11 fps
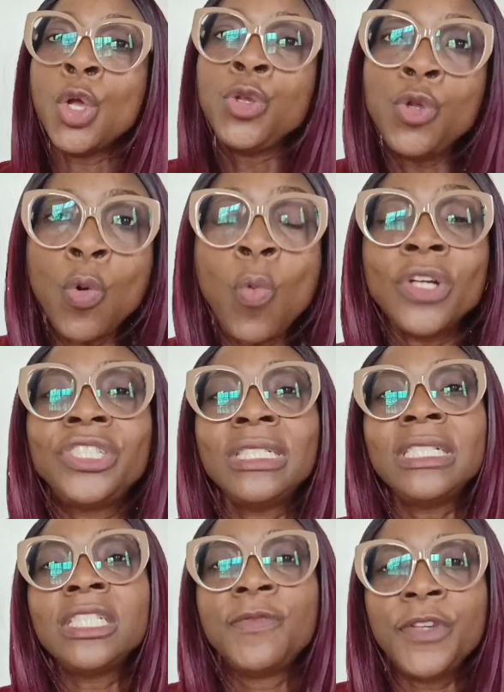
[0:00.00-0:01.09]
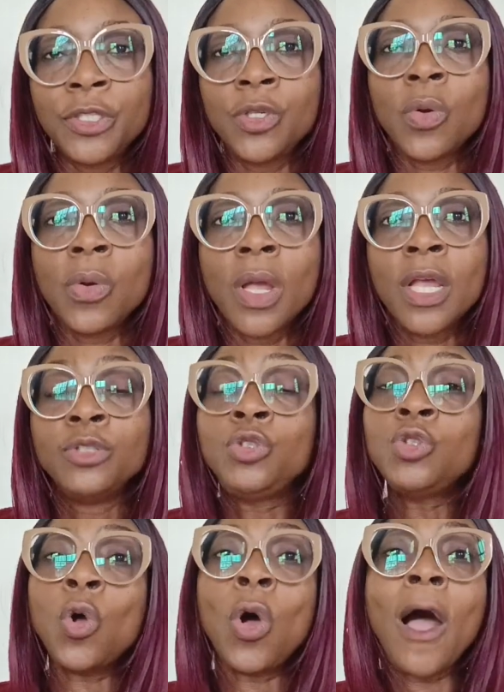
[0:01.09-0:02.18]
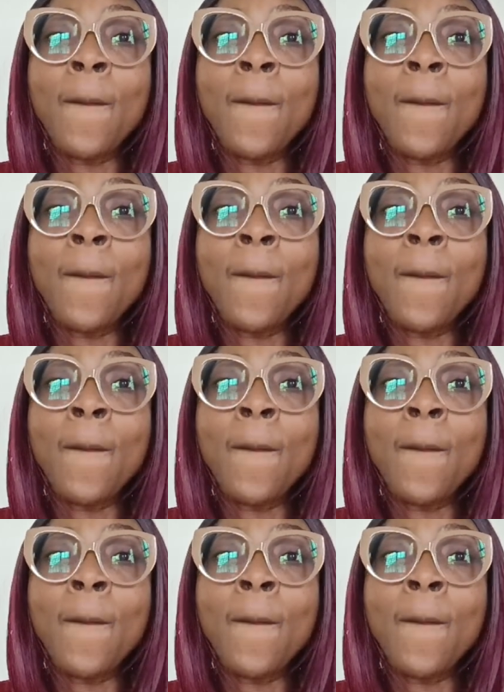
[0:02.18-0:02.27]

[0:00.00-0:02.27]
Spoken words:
you watching this video, do you know